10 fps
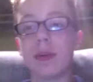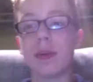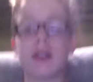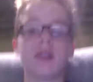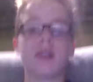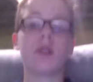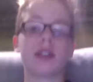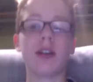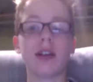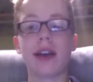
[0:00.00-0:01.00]
to North
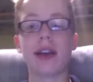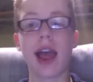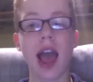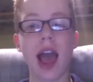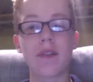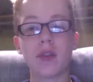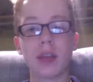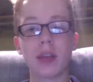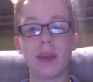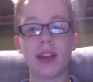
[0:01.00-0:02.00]
Carolina. I haven't really
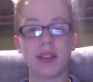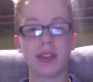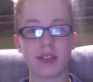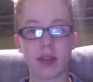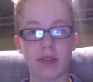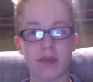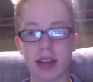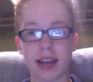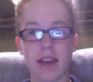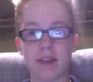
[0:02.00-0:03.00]
been in the South. I
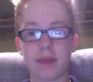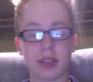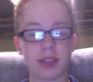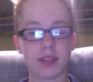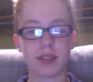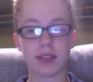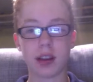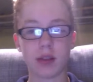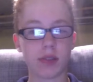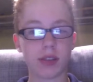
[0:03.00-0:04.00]
haven't been in the
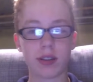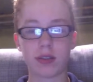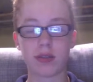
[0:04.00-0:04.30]
South, and